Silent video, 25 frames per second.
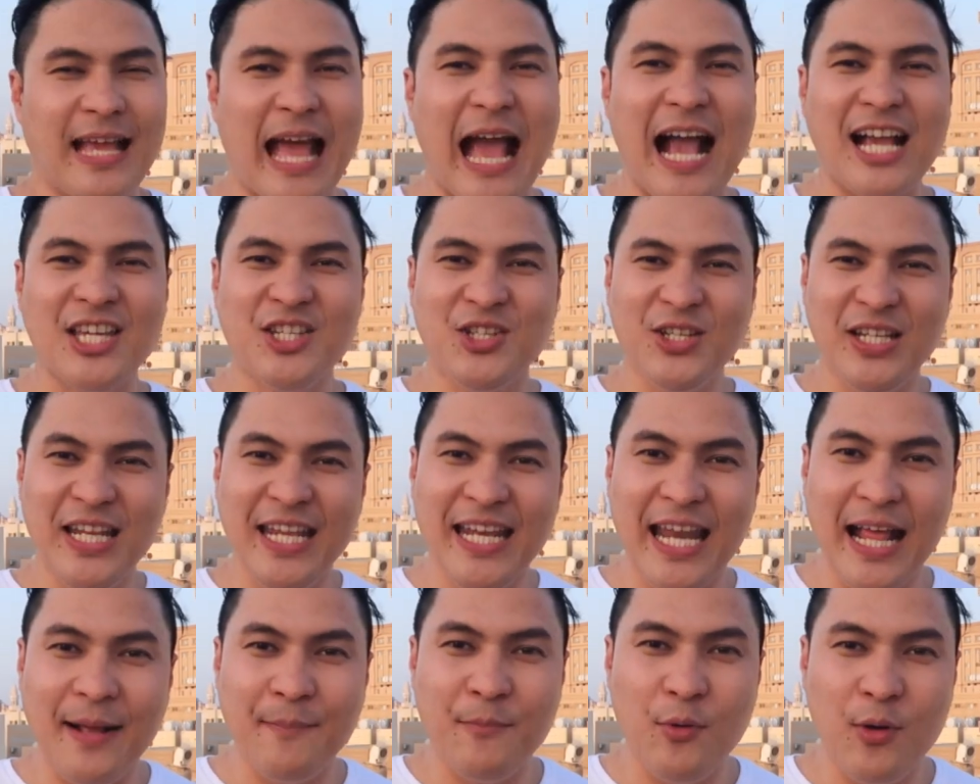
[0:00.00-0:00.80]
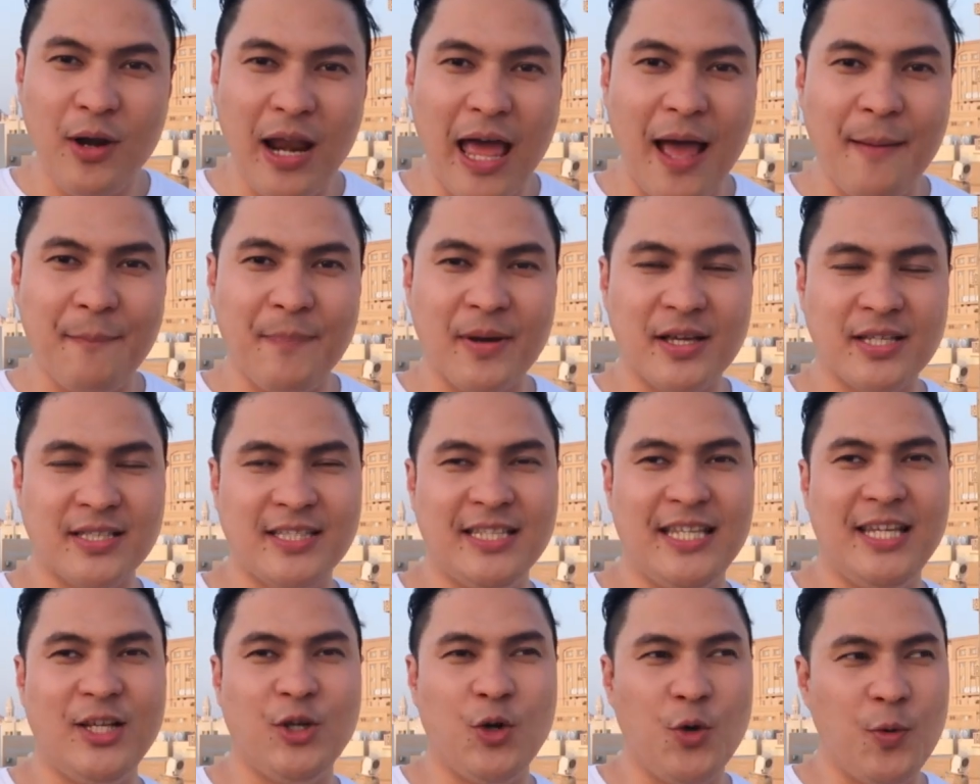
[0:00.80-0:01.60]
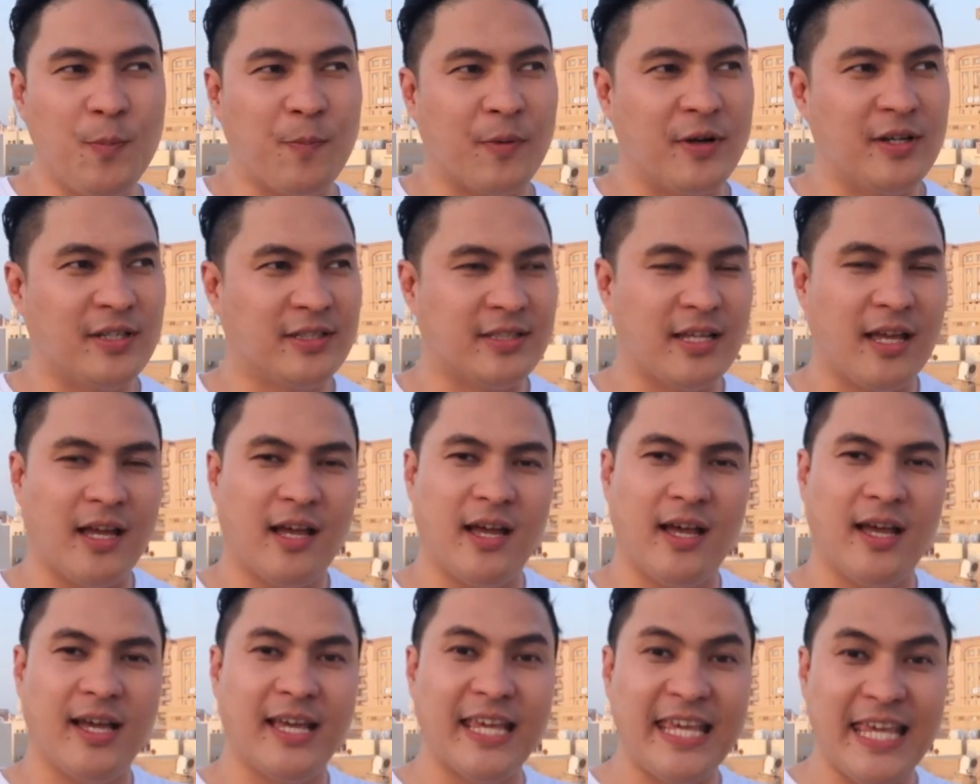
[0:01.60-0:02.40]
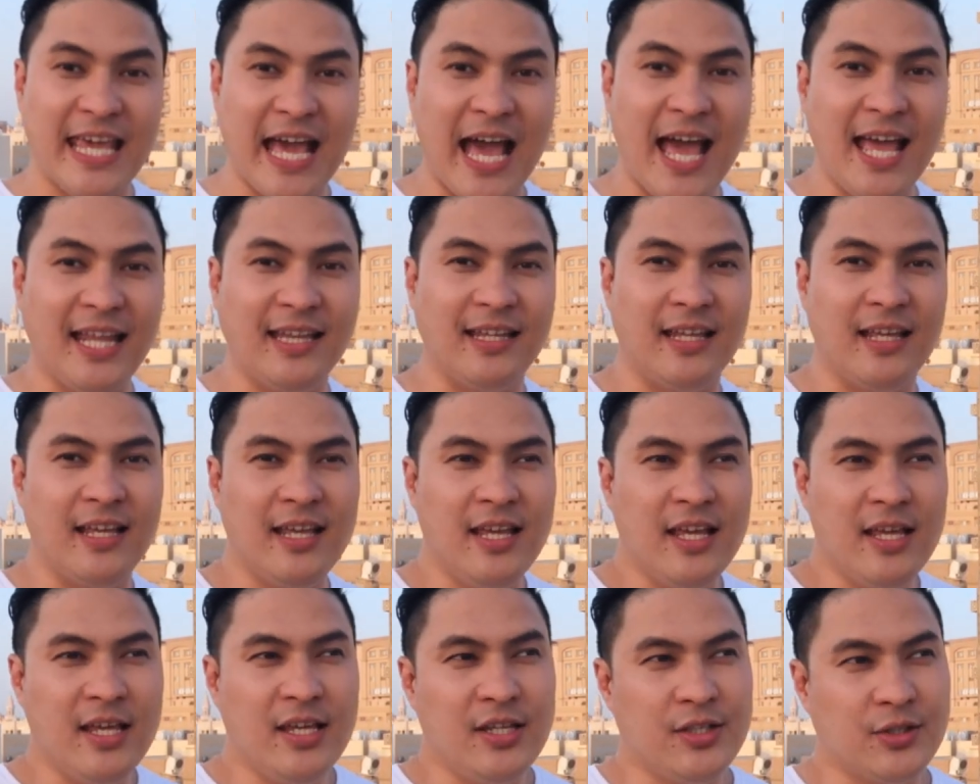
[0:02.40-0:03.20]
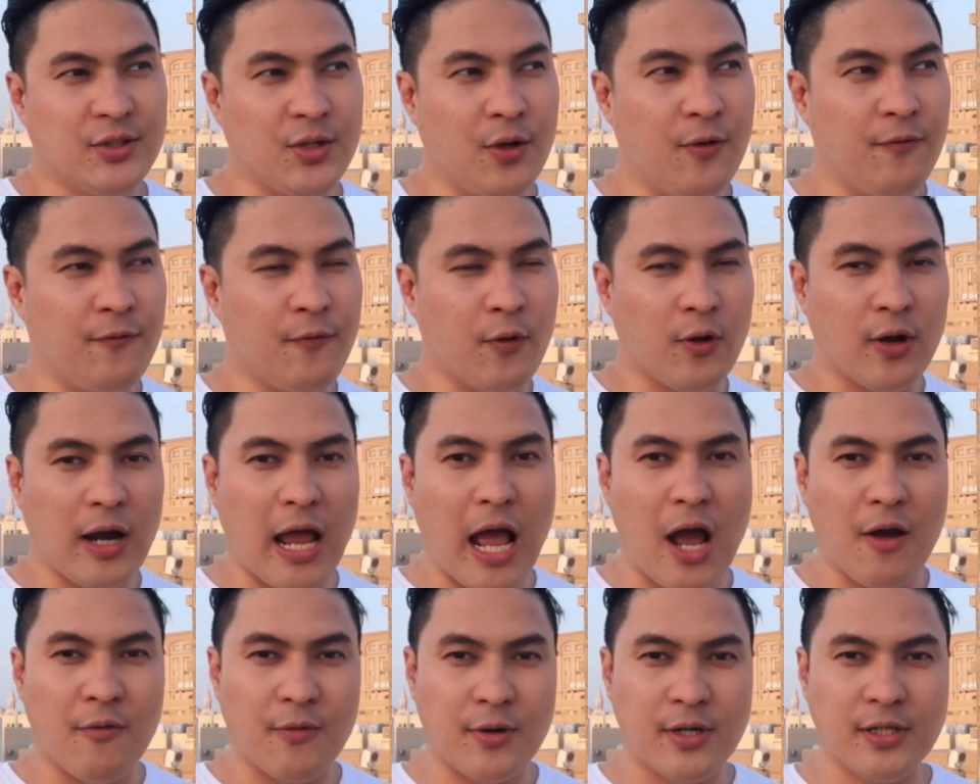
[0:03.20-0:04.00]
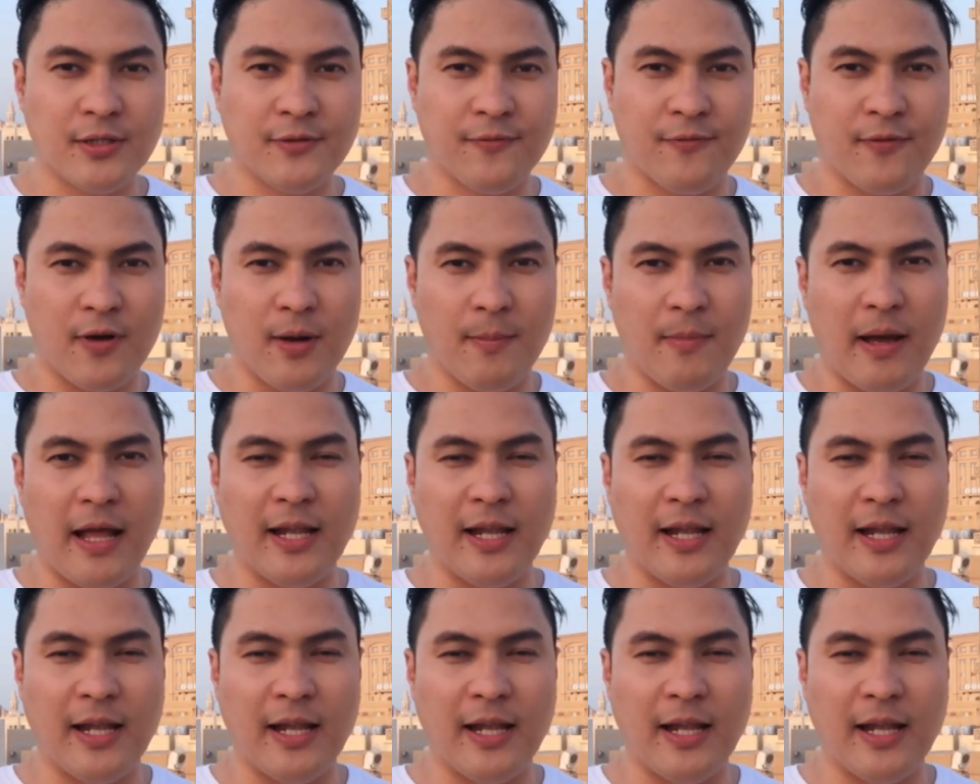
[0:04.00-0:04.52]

Actually, nagmula pa si Cooper sa Riyadh. So, 4 hours from